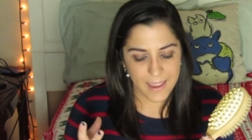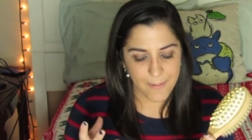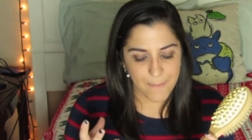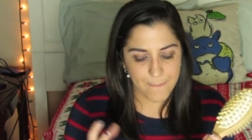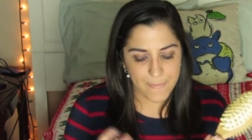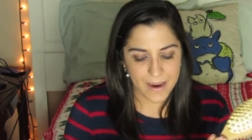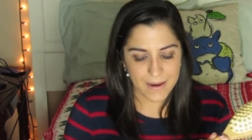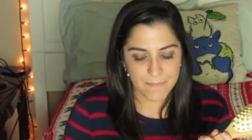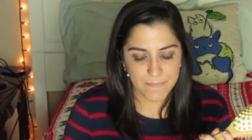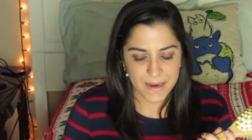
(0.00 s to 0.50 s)
it
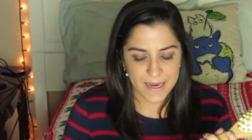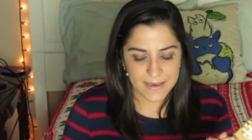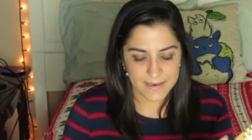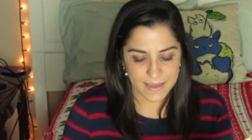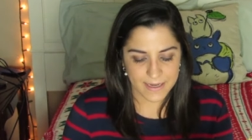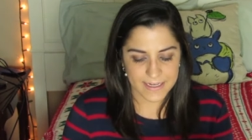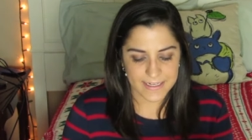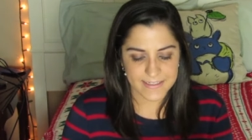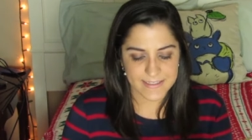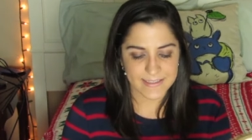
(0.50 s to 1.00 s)
might be
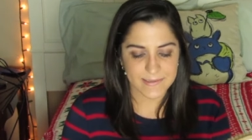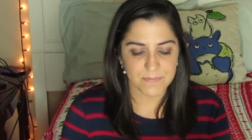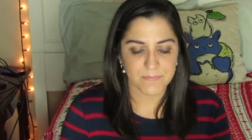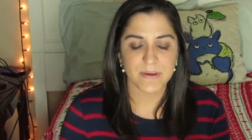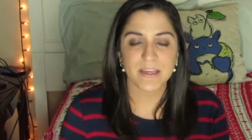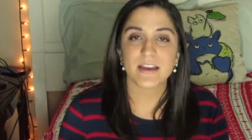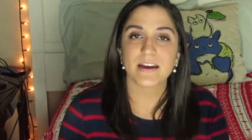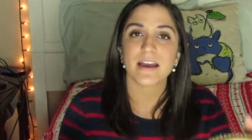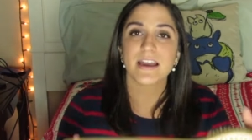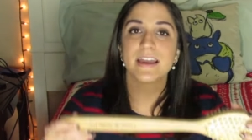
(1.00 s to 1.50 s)
nice
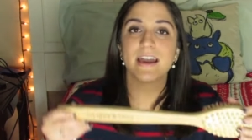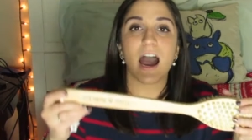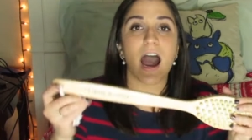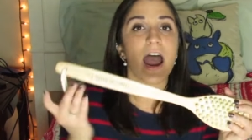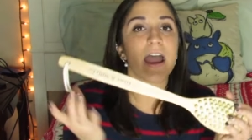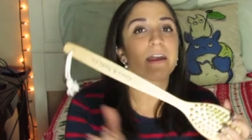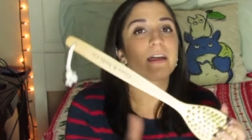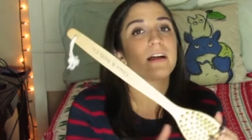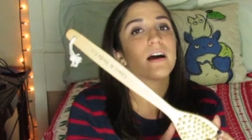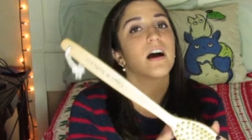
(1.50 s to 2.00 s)
because
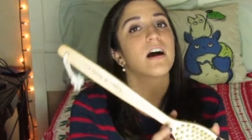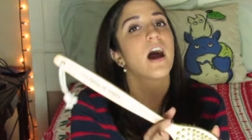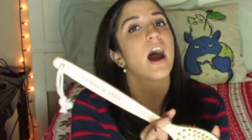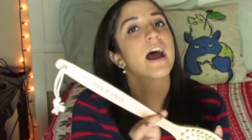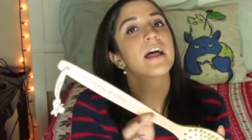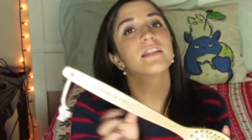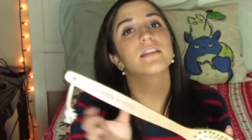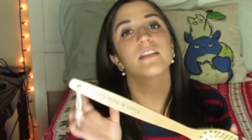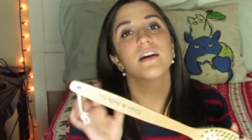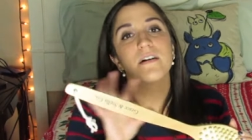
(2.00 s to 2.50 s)
I
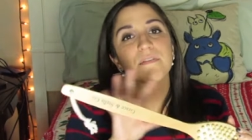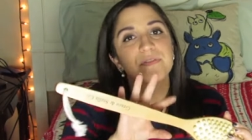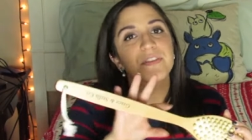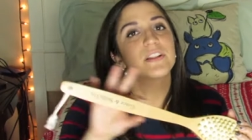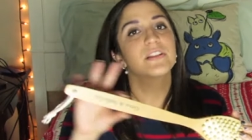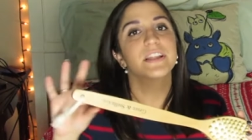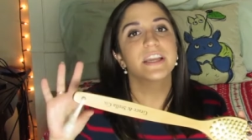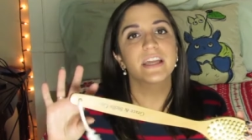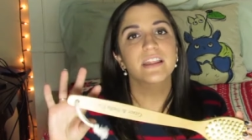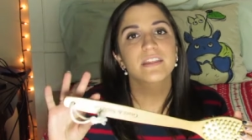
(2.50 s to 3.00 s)
I love
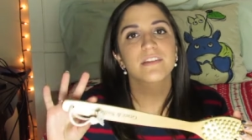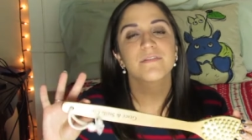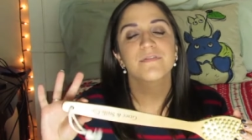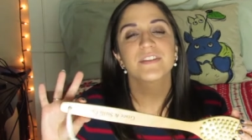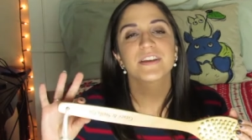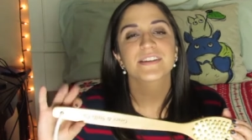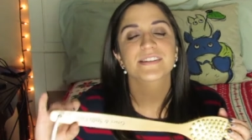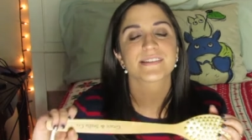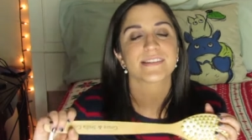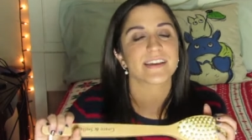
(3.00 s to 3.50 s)
the length of
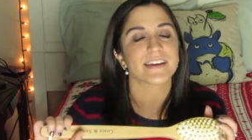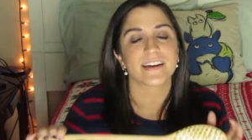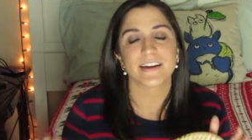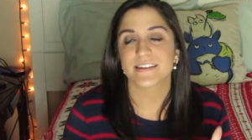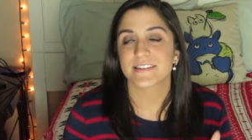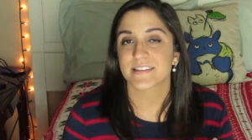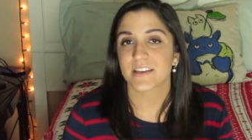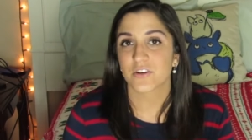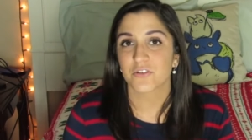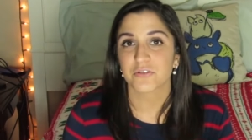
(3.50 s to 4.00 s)
this. Like
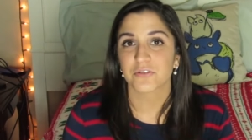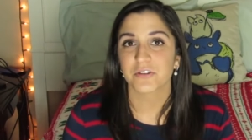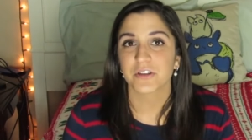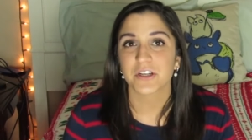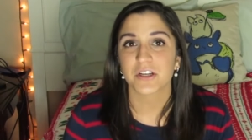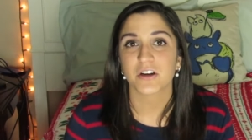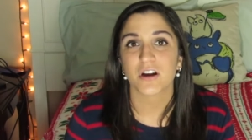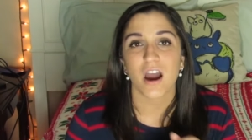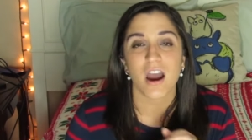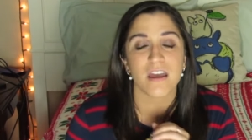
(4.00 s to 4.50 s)
I said
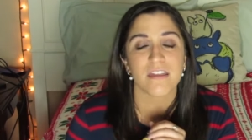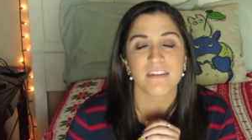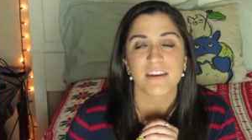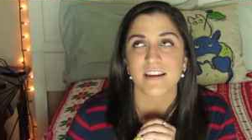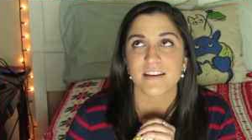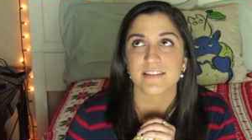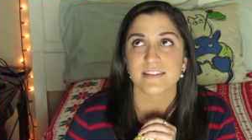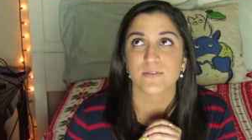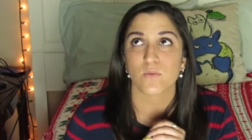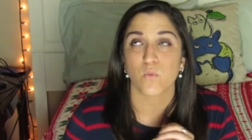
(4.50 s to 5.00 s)
earlier, I
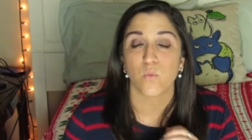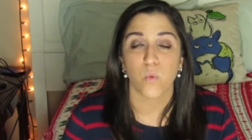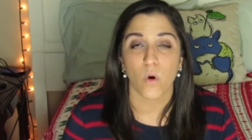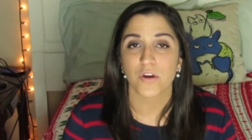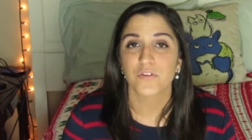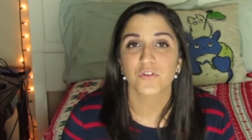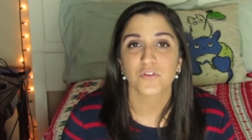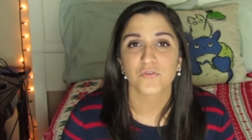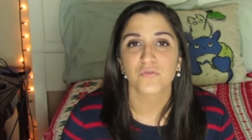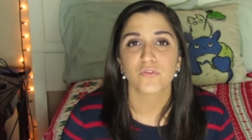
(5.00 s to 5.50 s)
think it's
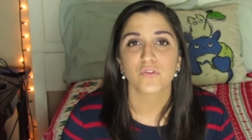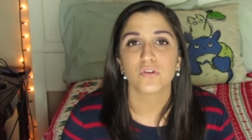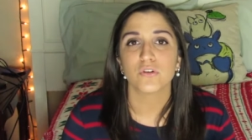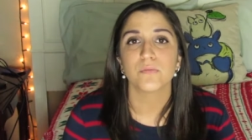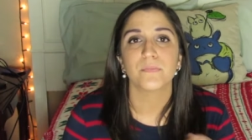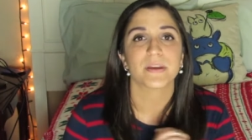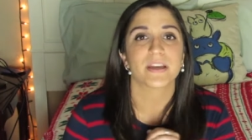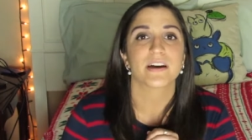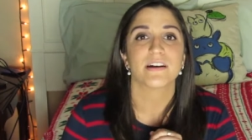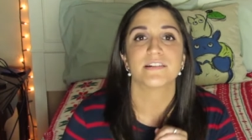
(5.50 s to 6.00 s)

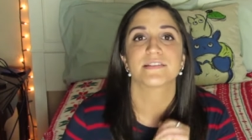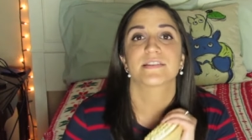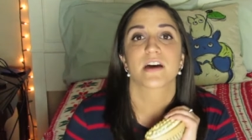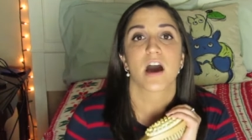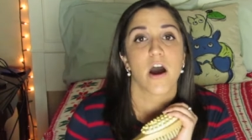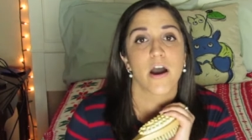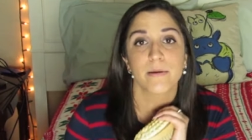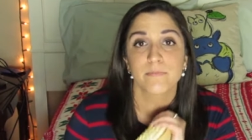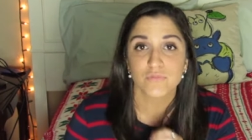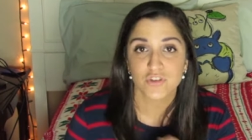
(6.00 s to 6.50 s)
wonderful because
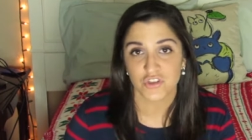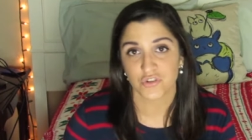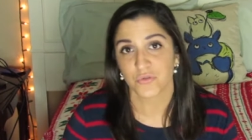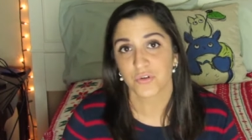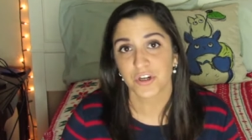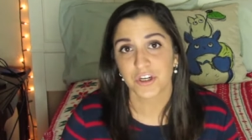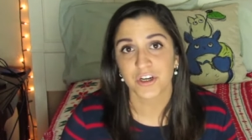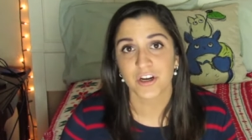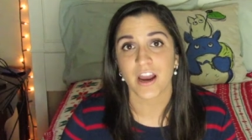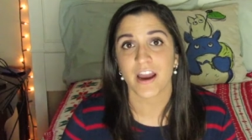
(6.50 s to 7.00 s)
I'm
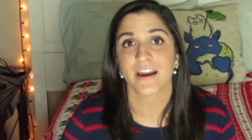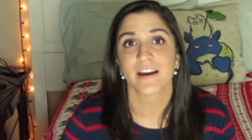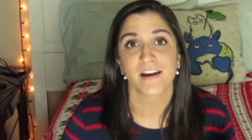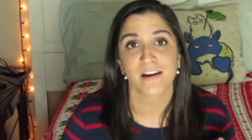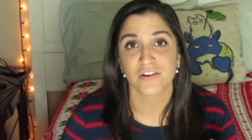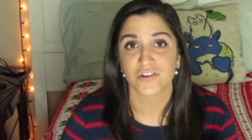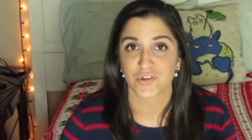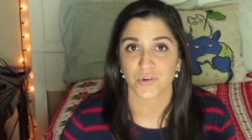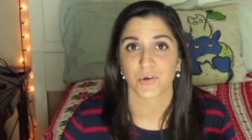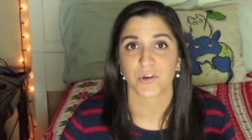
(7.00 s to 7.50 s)
short. I
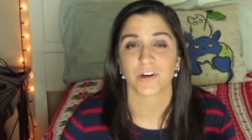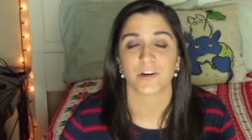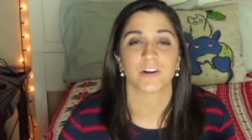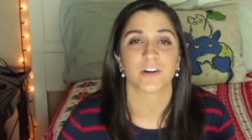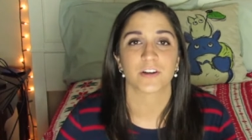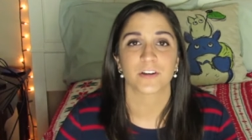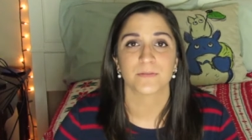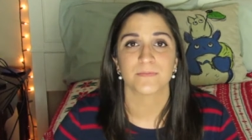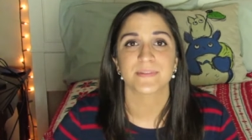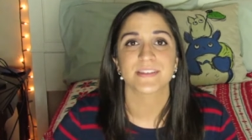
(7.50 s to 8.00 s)
got short
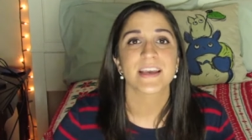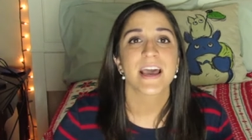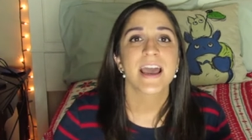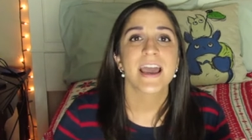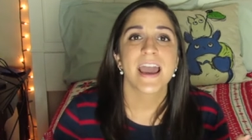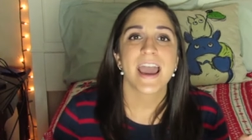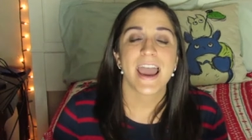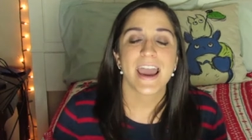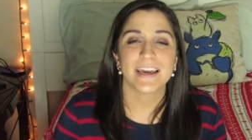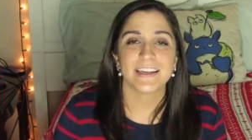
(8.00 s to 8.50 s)
arms,
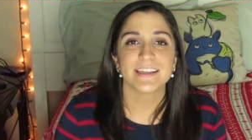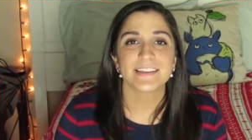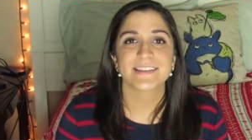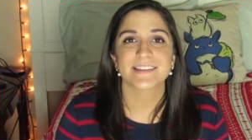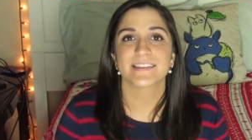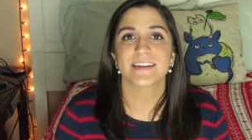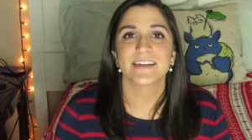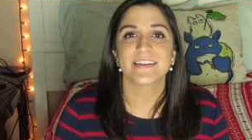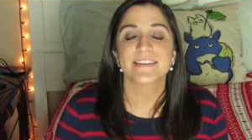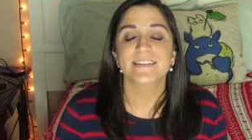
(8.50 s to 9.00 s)
and
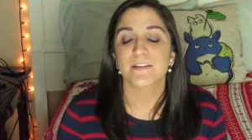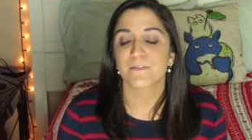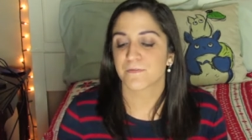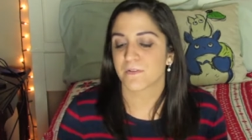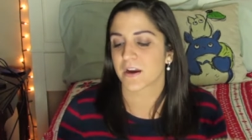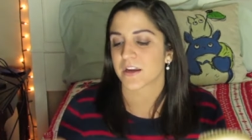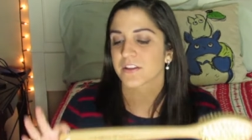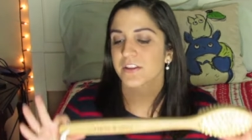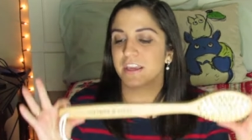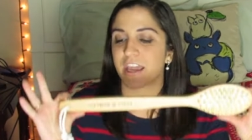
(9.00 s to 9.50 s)
it's nice to
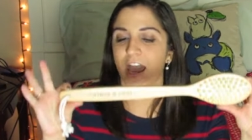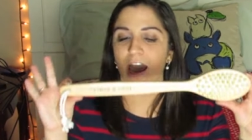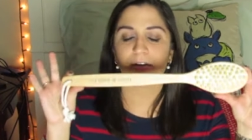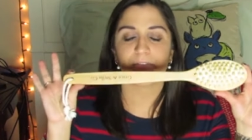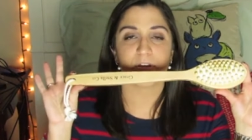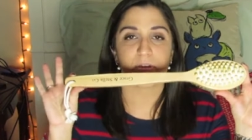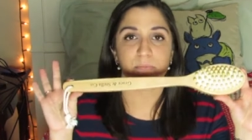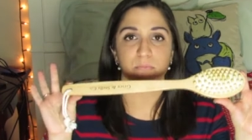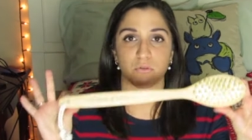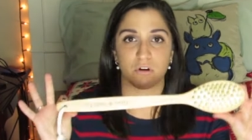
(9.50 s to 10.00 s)
finally
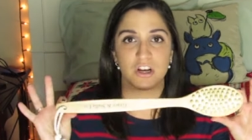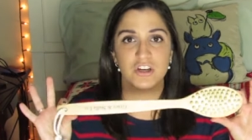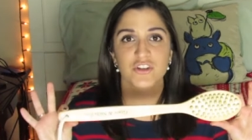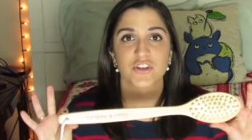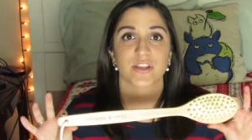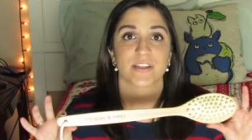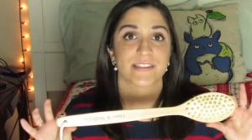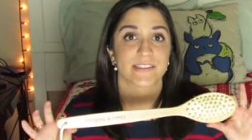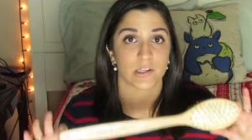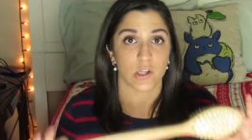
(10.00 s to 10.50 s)
have a brush
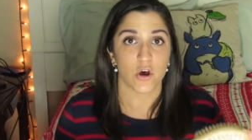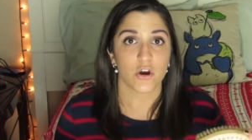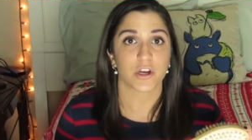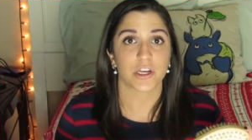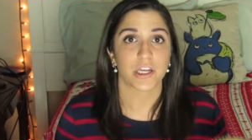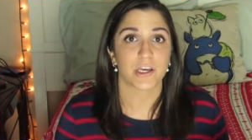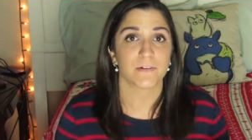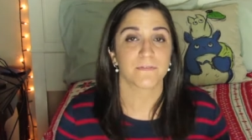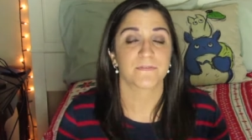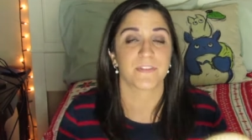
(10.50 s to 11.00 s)
that's long
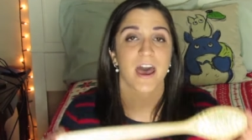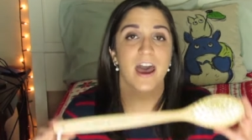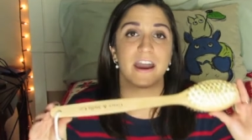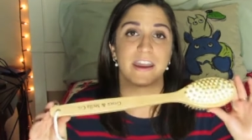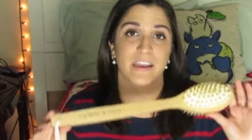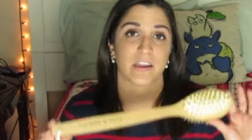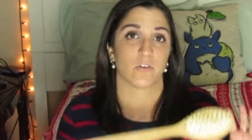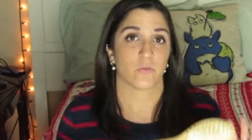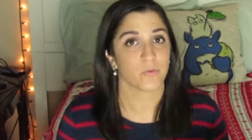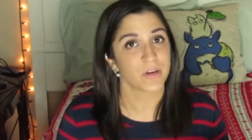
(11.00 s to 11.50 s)
enough that
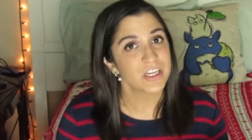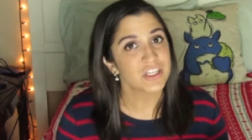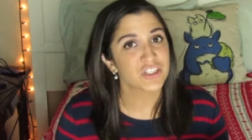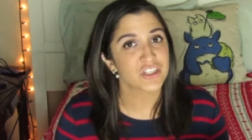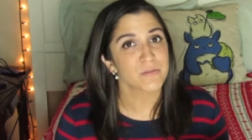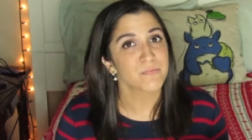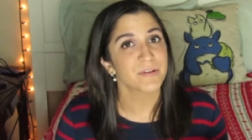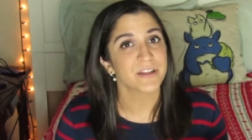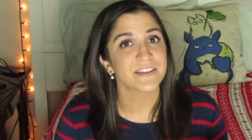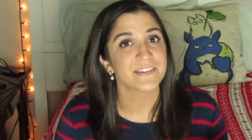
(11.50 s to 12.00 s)
I can
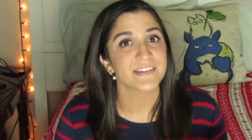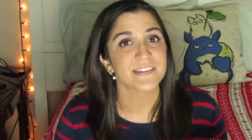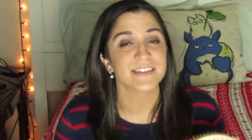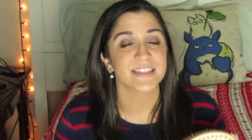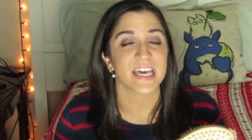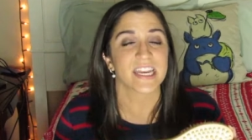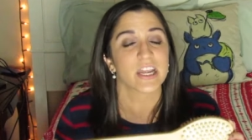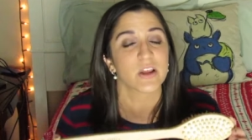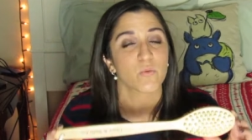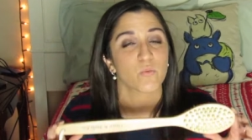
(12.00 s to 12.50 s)
reach the places
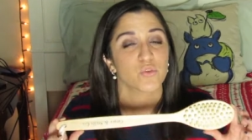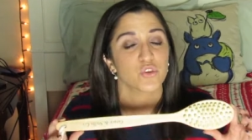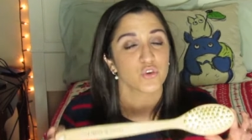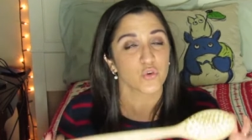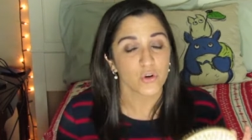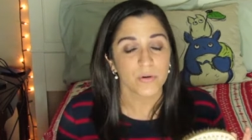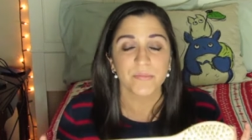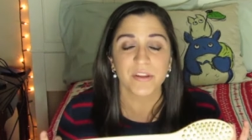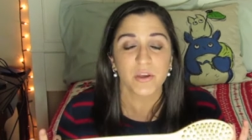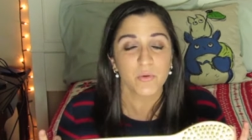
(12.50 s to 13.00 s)
that I
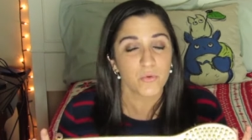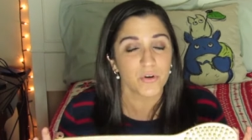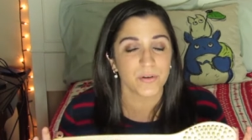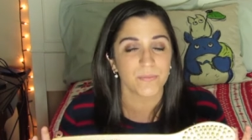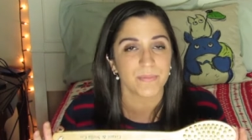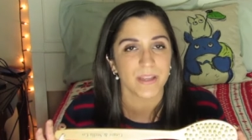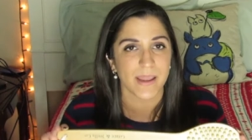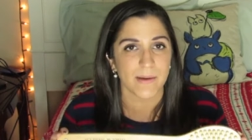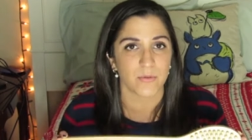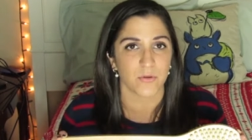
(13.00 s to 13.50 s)
normally
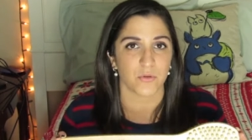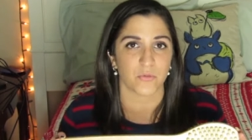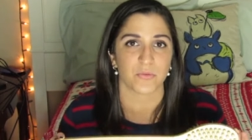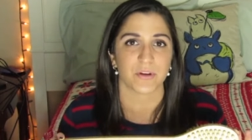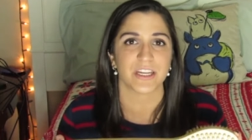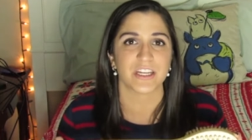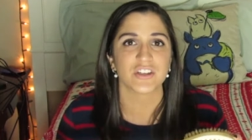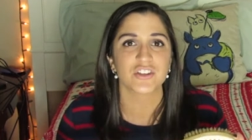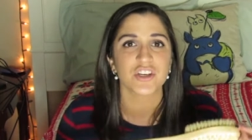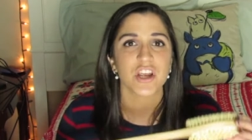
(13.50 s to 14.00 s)
wouldn't be able to
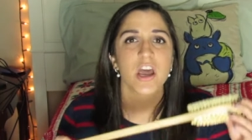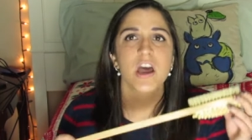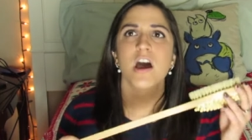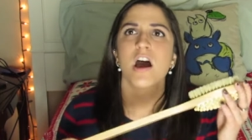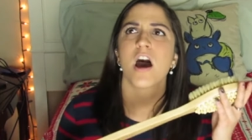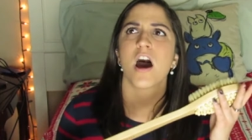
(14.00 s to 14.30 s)
reach.